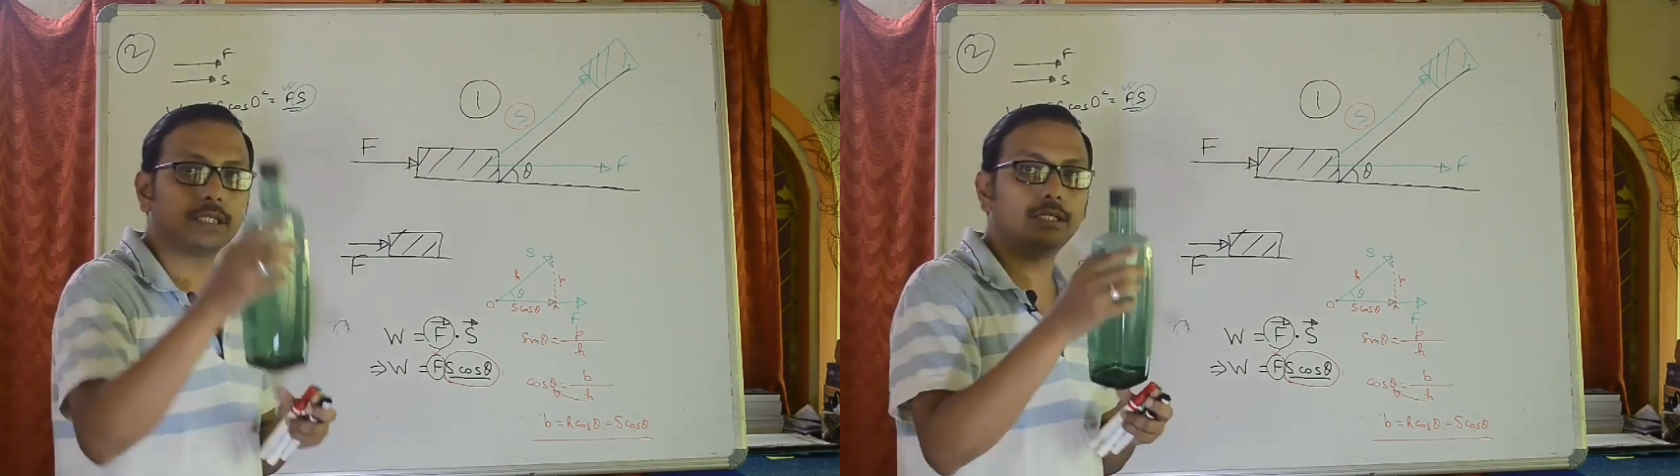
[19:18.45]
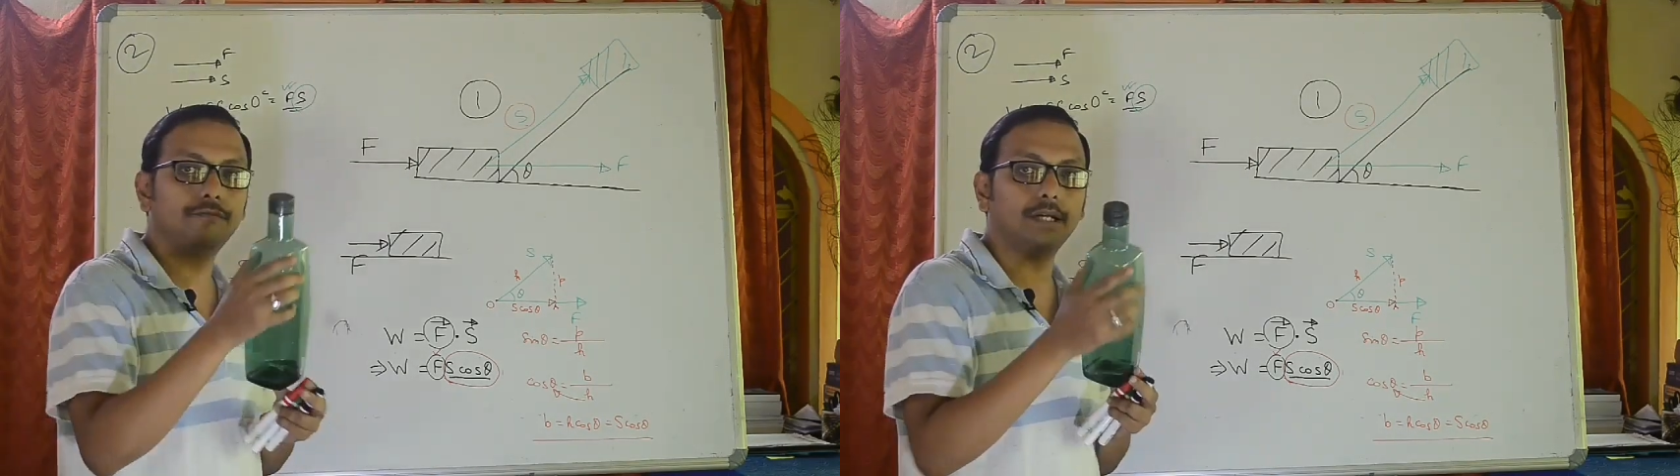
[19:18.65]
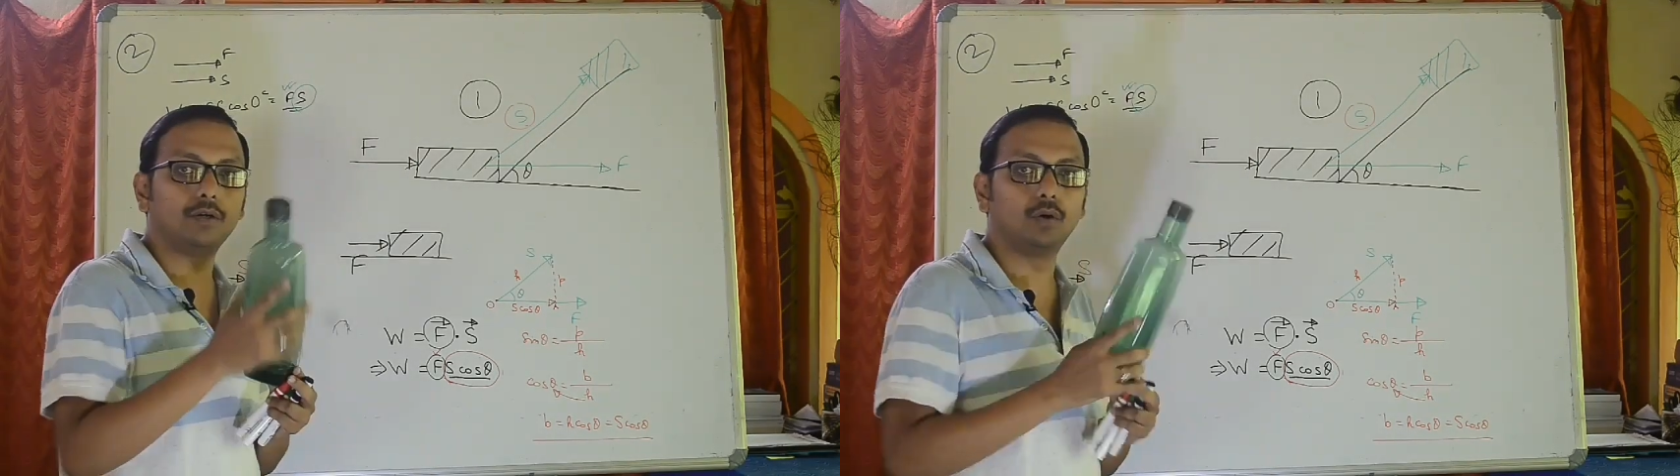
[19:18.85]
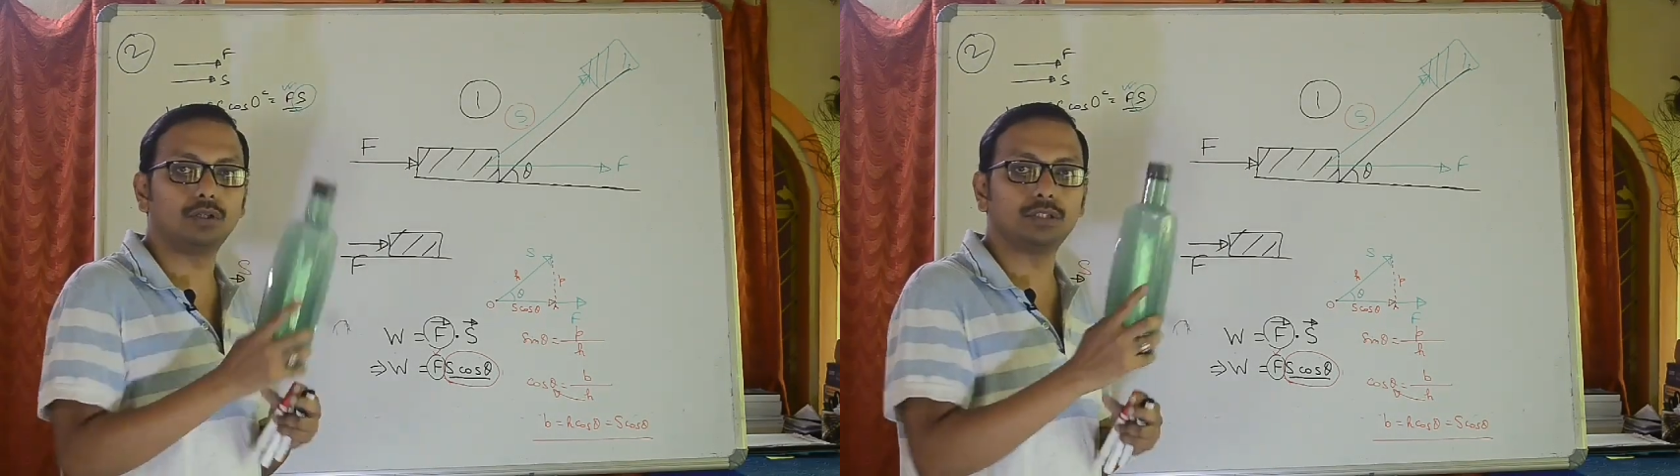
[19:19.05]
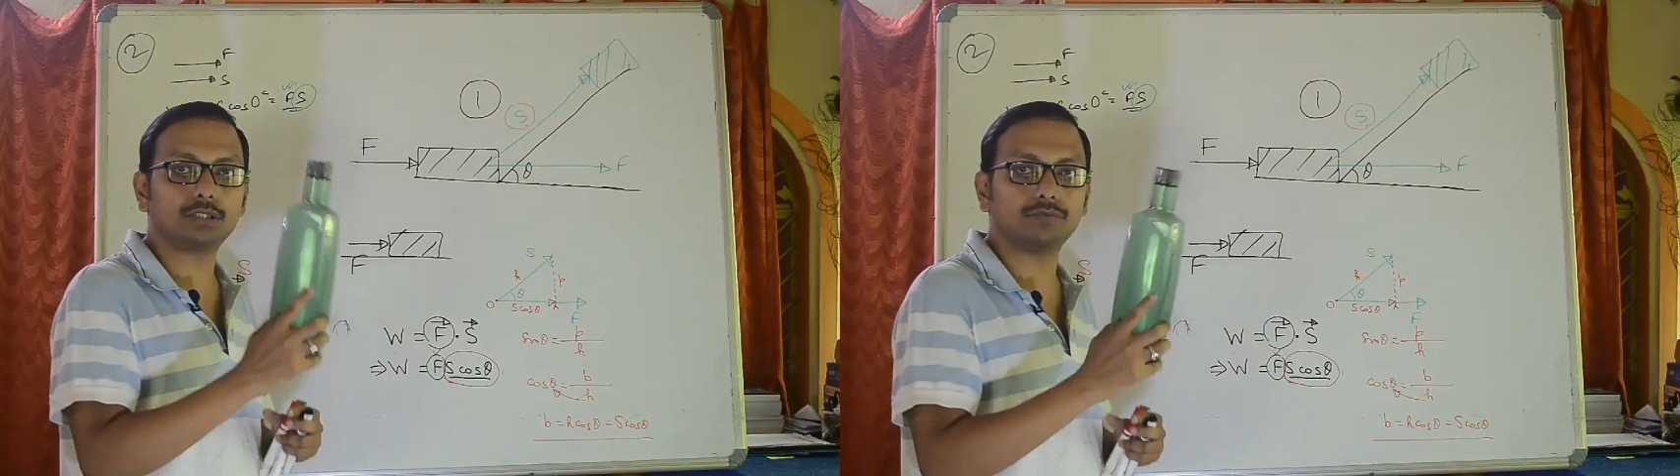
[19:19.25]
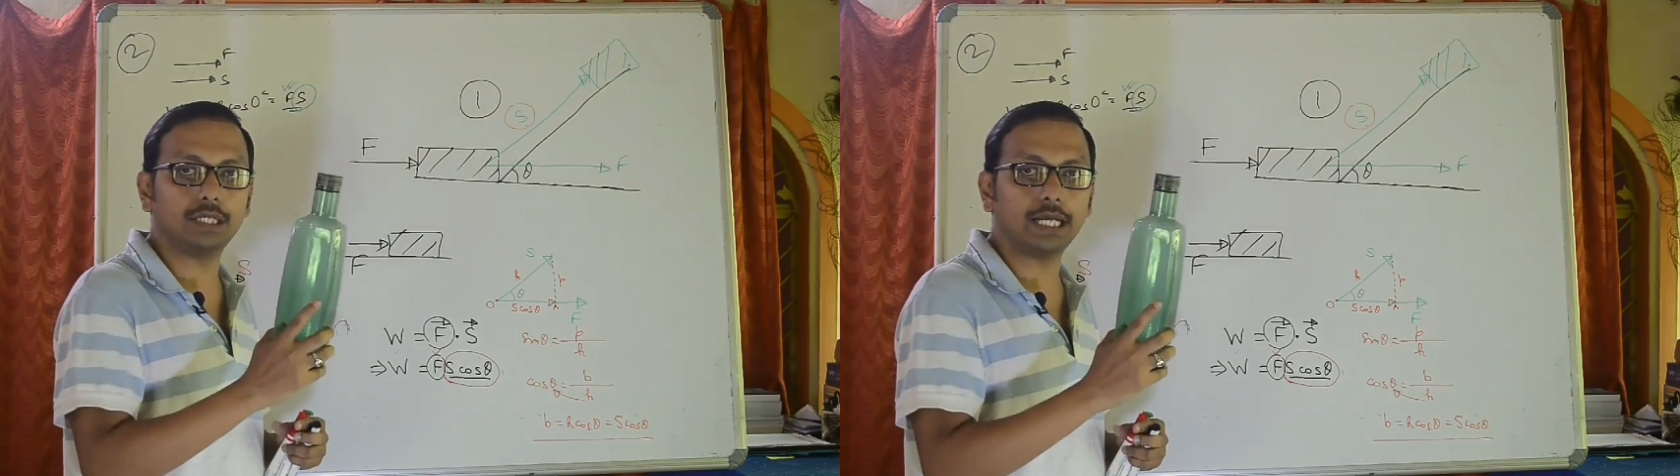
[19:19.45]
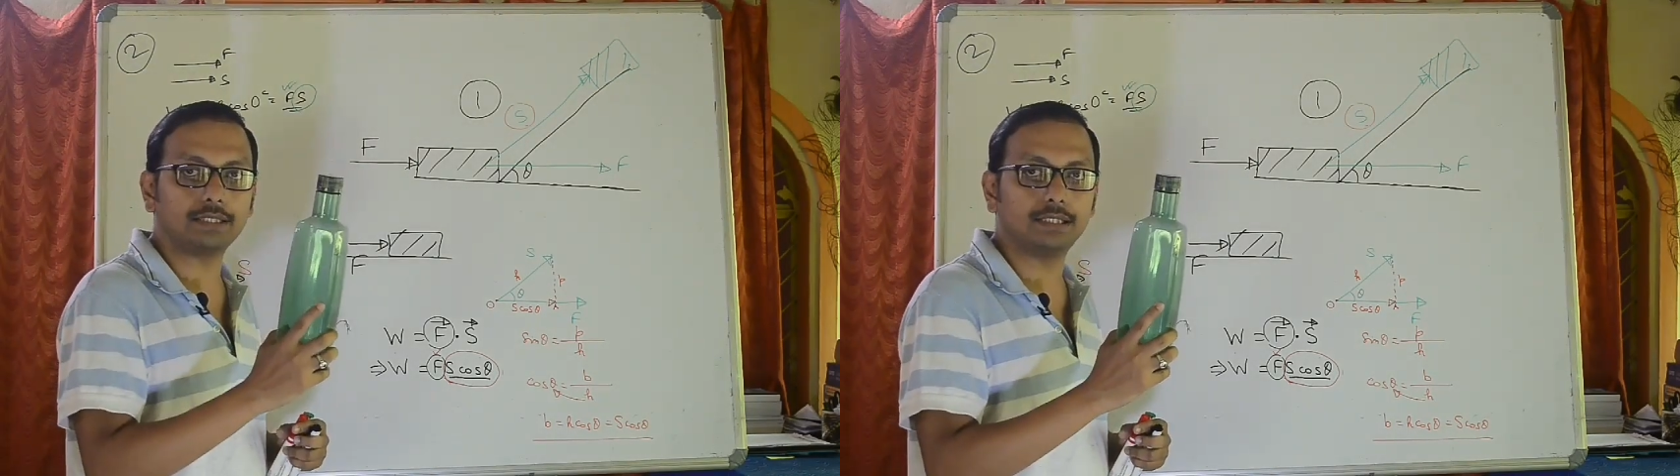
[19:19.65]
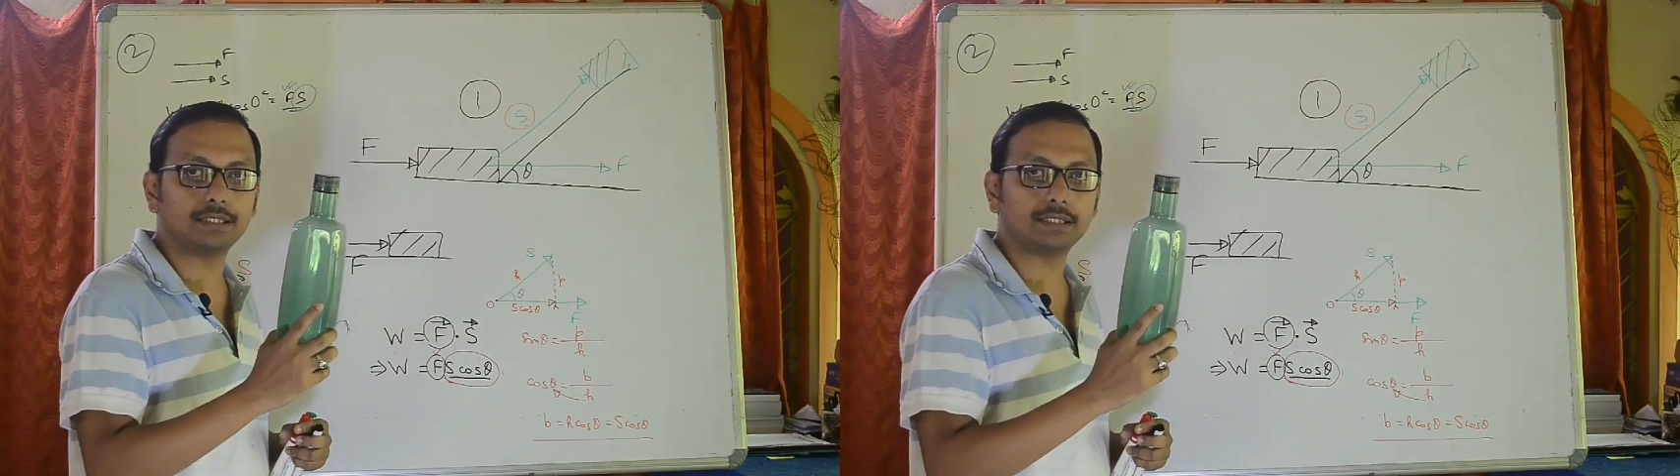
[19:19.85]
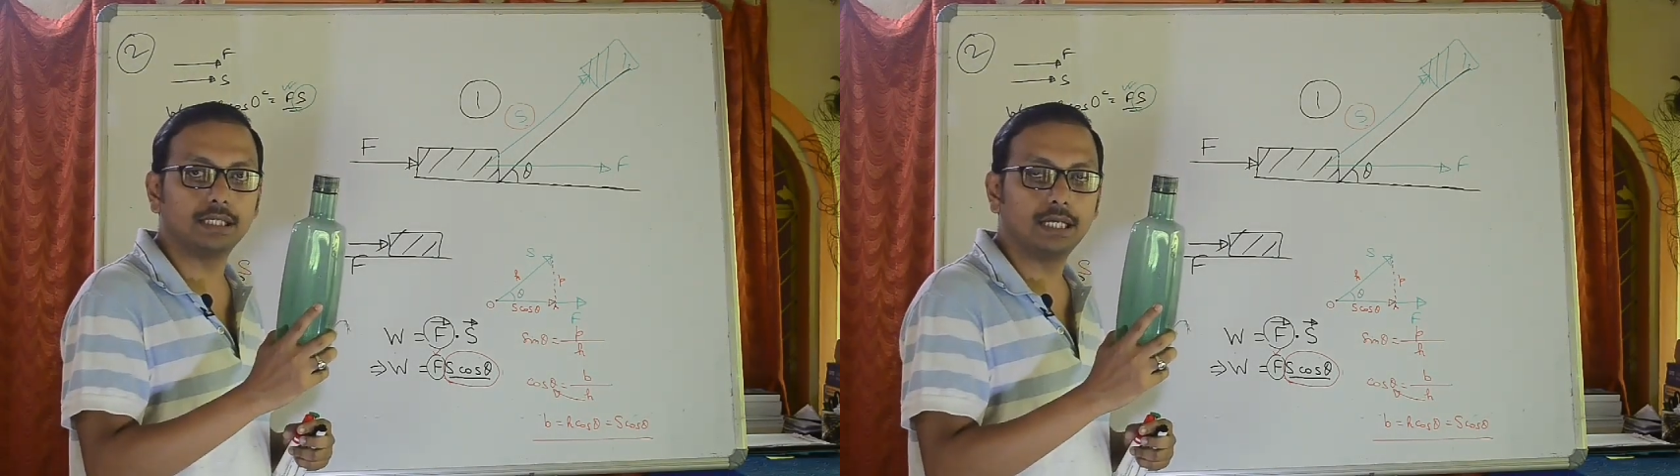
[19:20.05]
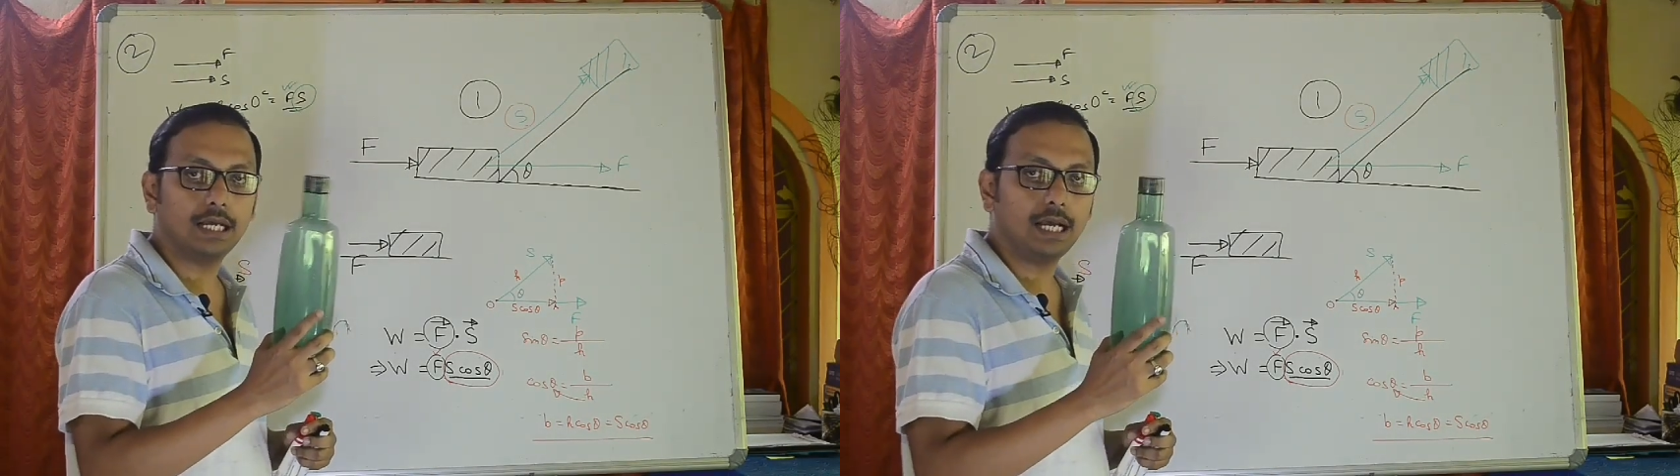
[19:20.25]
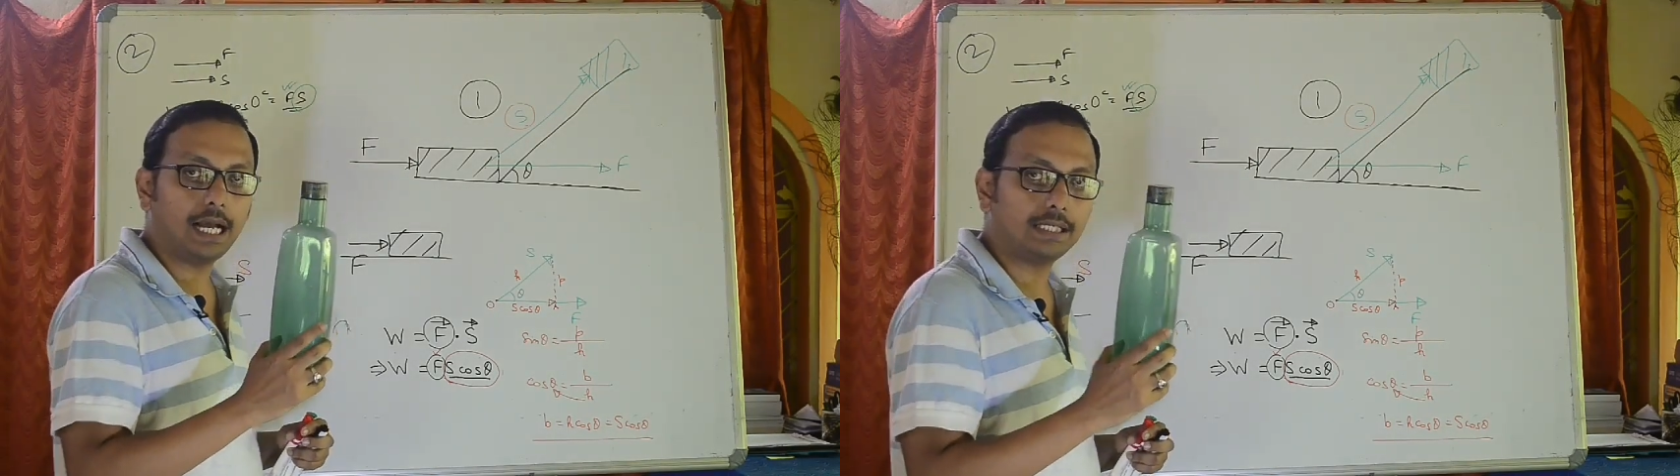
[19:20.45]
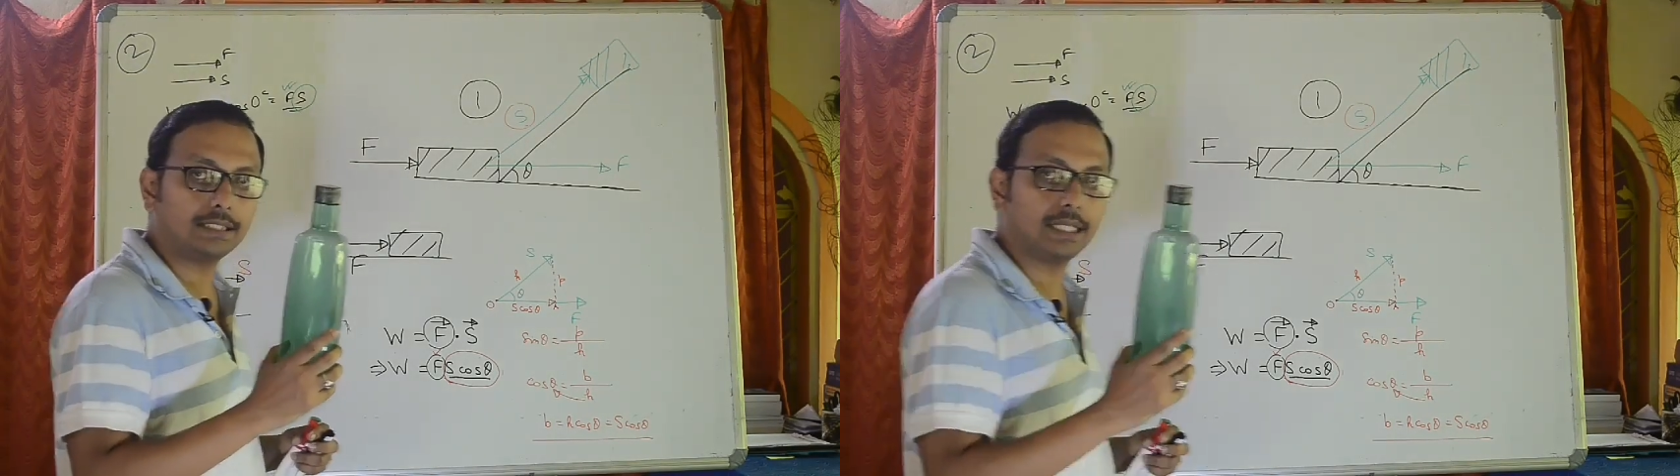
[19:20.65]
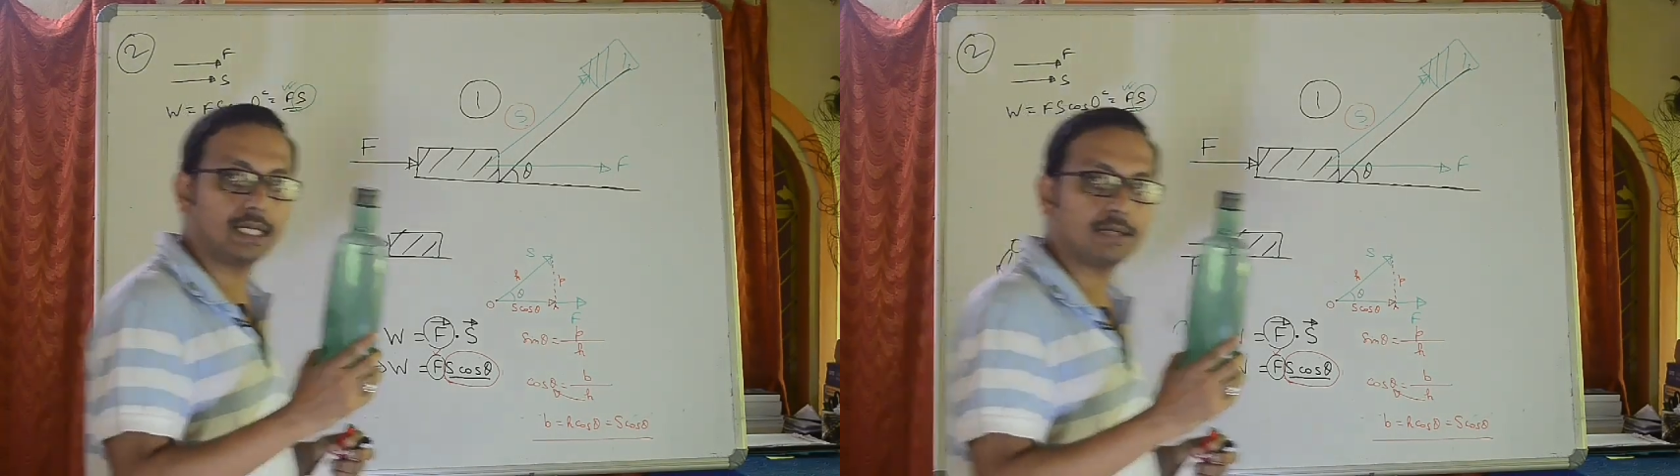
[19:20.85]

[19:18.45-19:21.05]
if I hold this one like this and then I